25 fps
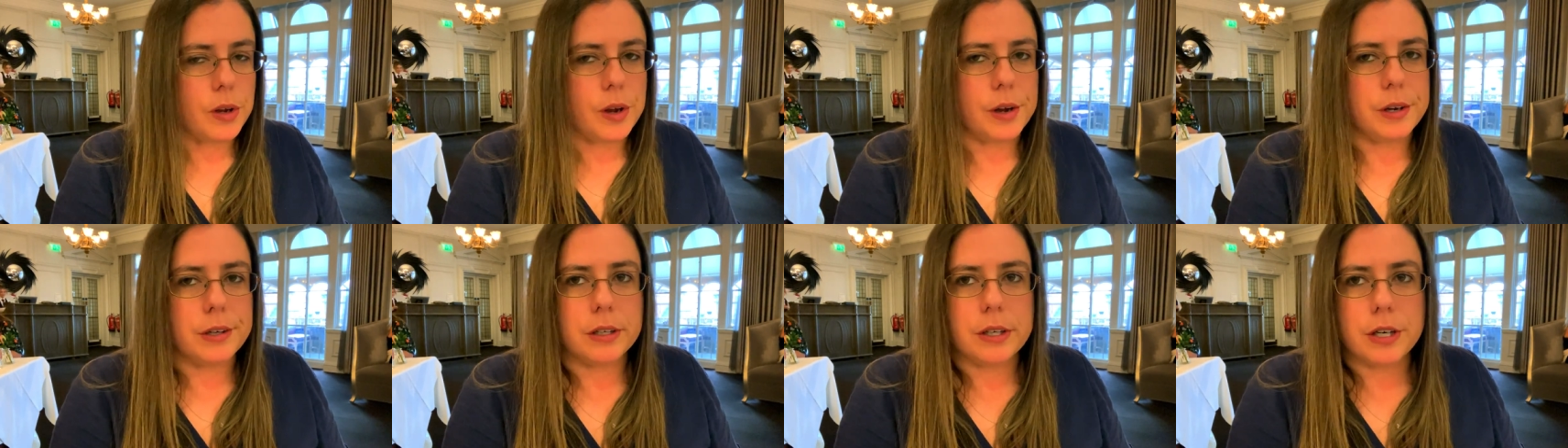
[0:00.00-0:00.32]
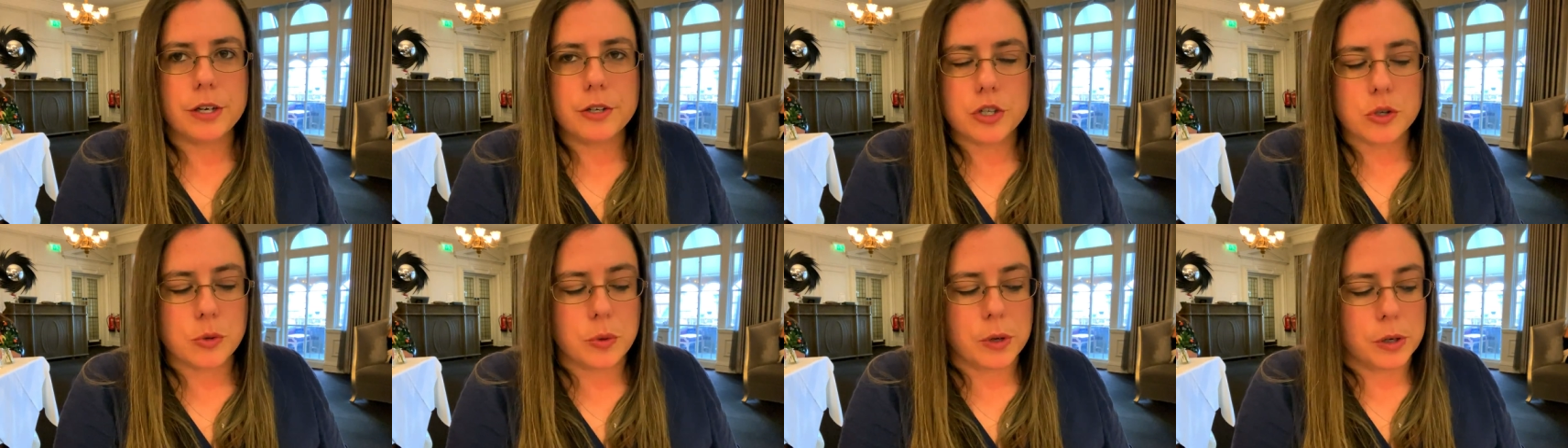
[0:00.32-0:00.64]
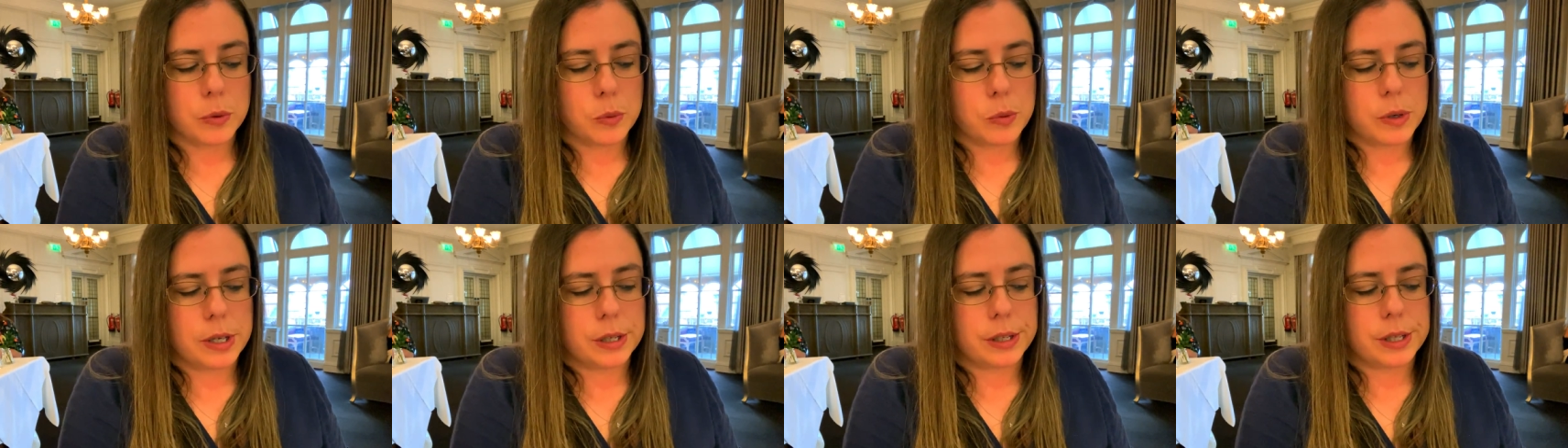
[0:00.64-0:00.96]
It goes
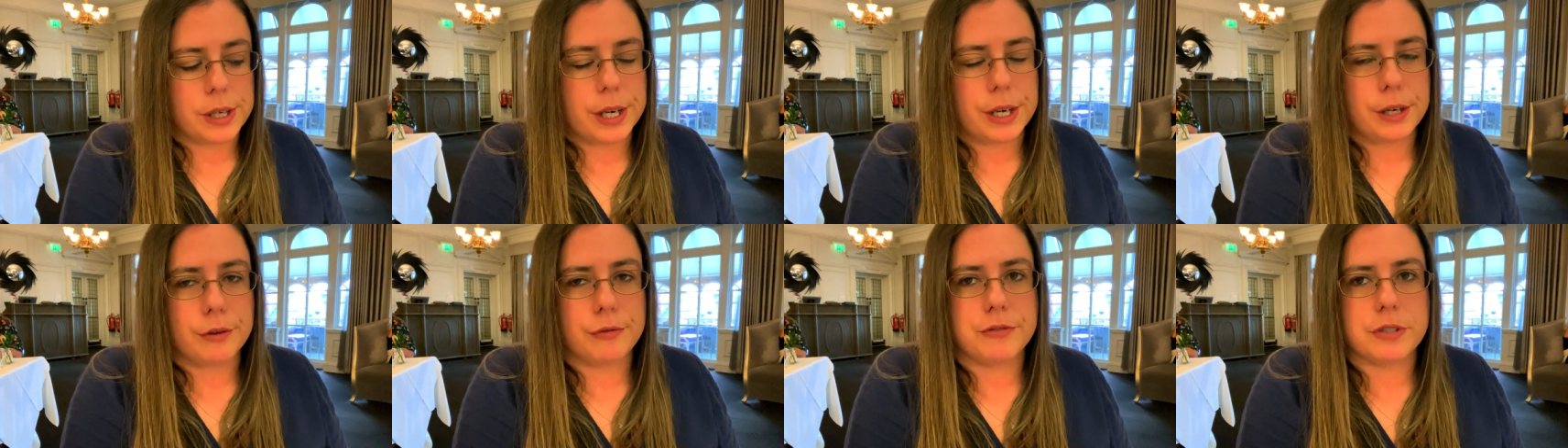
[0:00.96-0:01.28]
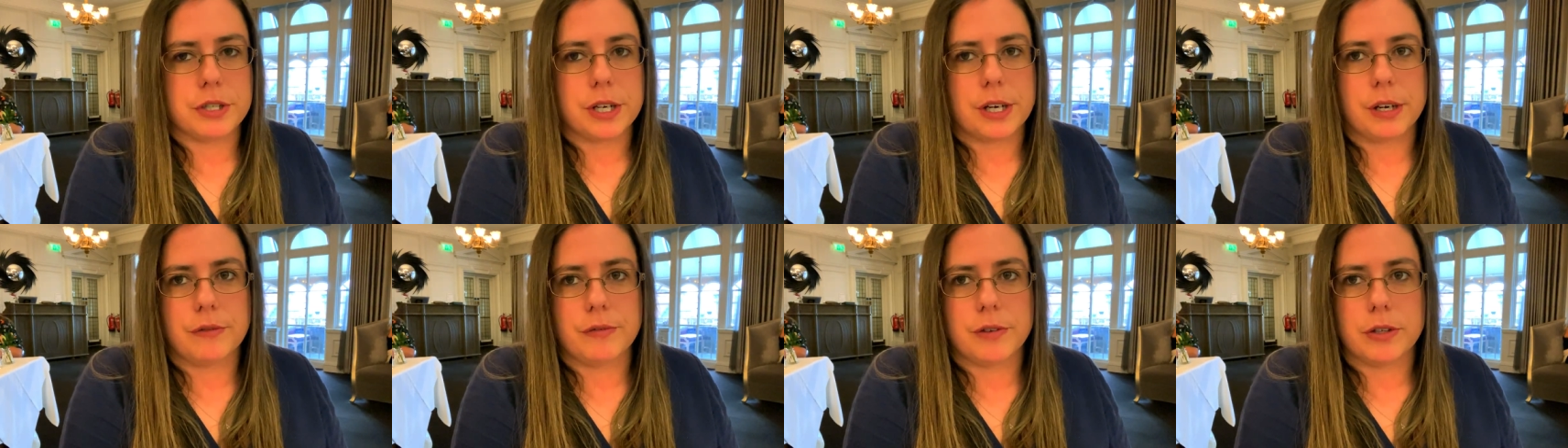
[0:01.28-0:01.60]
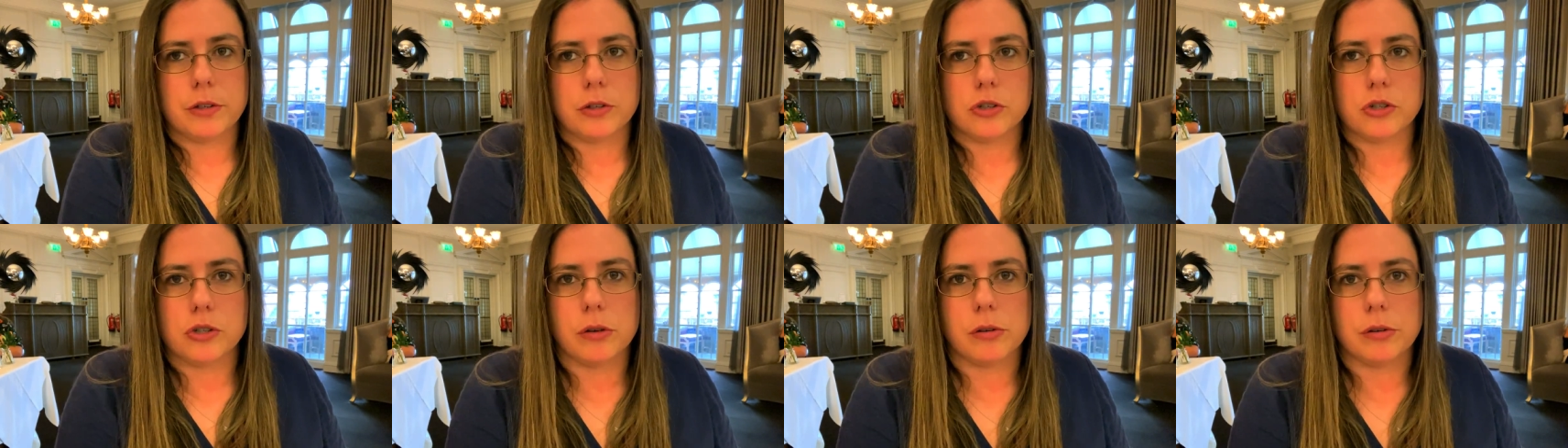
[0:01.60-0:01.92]
quite well after
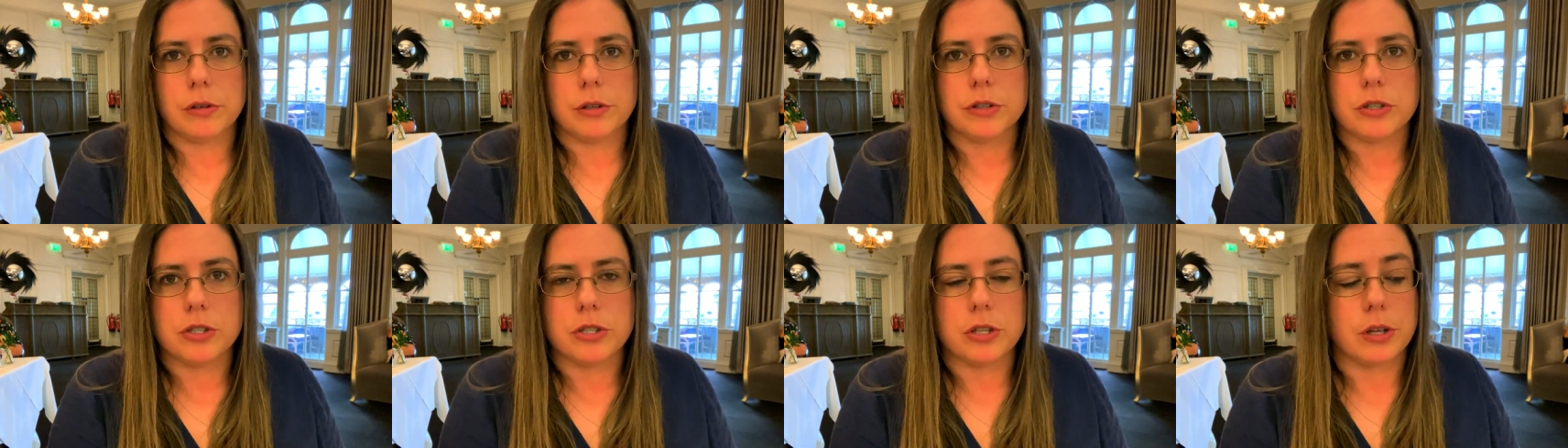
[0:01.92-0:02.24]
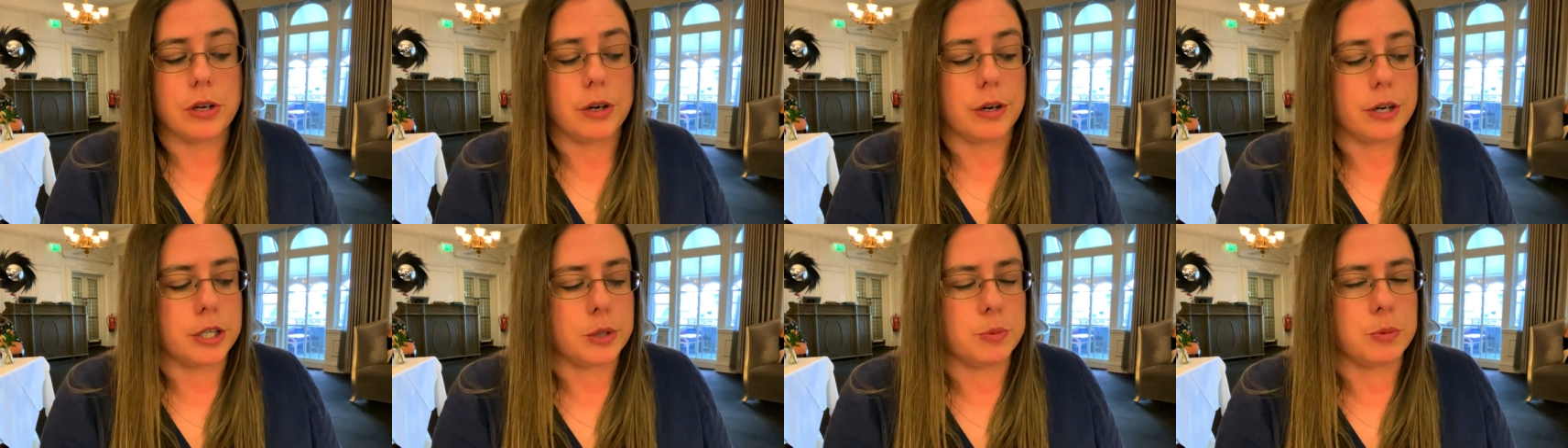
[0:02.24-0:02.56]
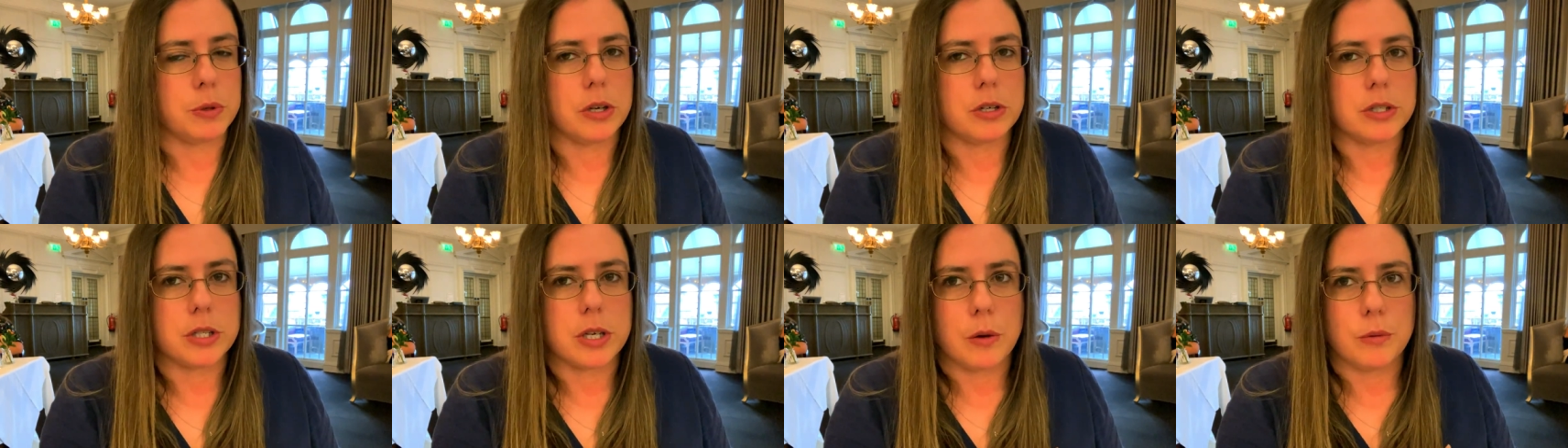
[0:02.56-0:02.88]
having the chocolate slice
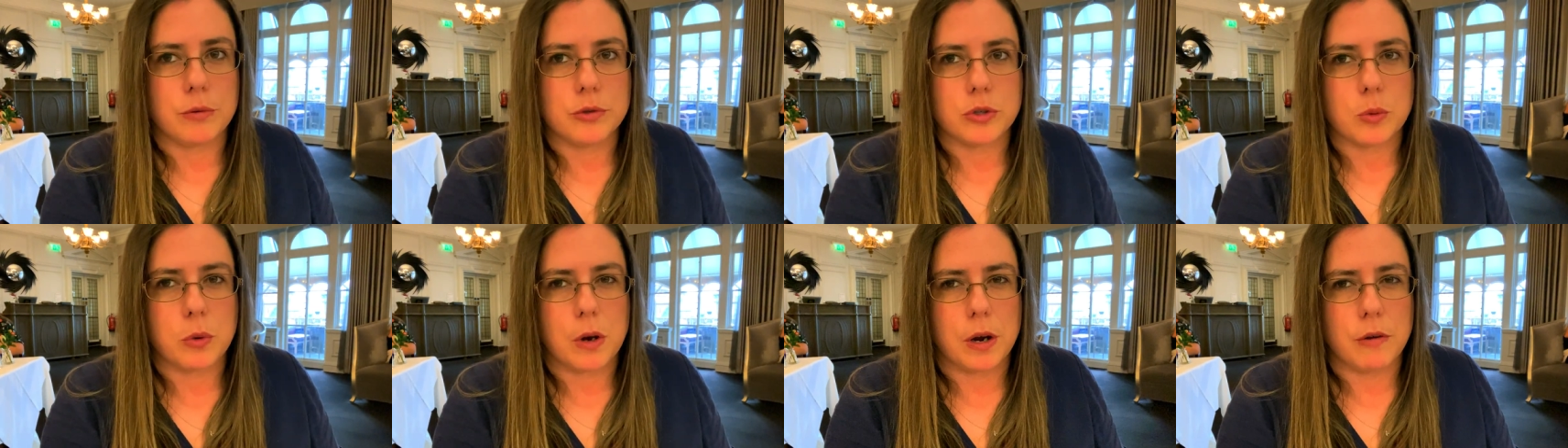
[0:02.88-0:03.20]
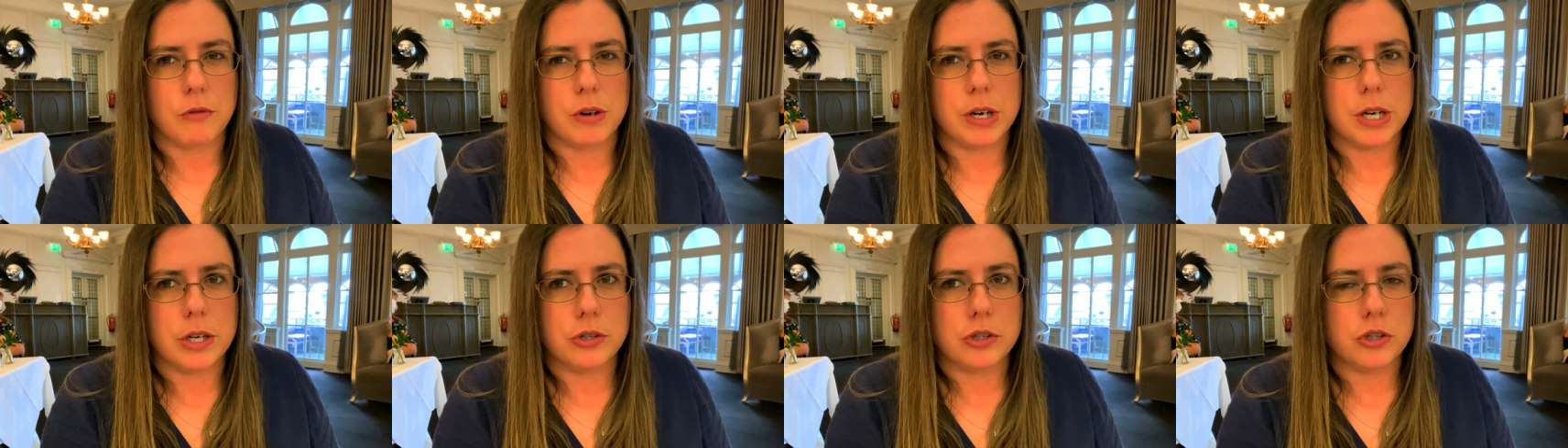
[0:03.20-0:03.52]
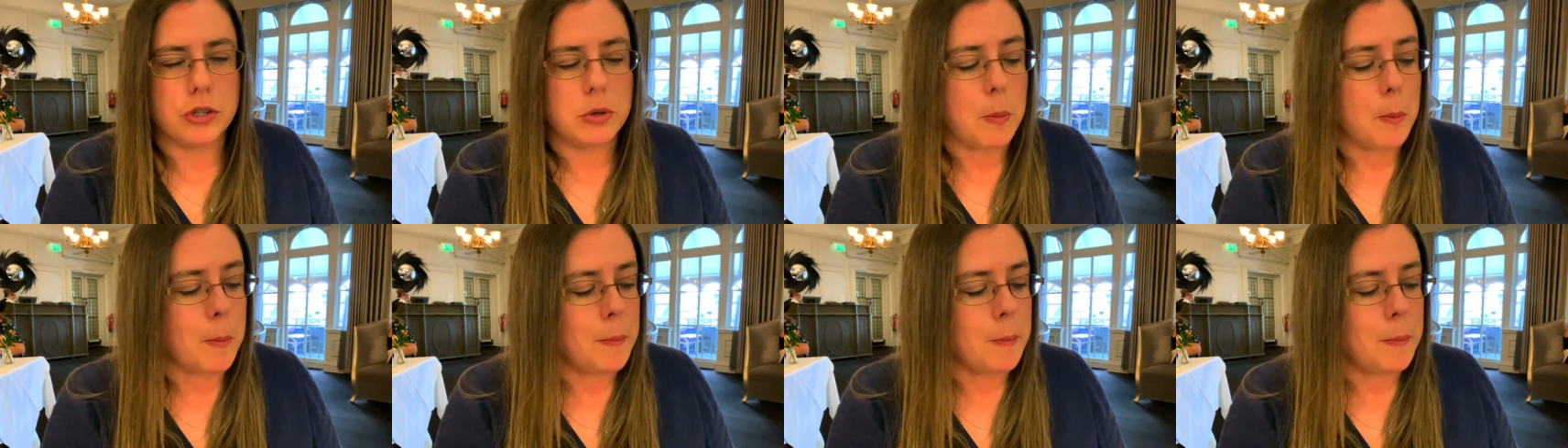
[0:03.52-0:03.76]
because that was quite rich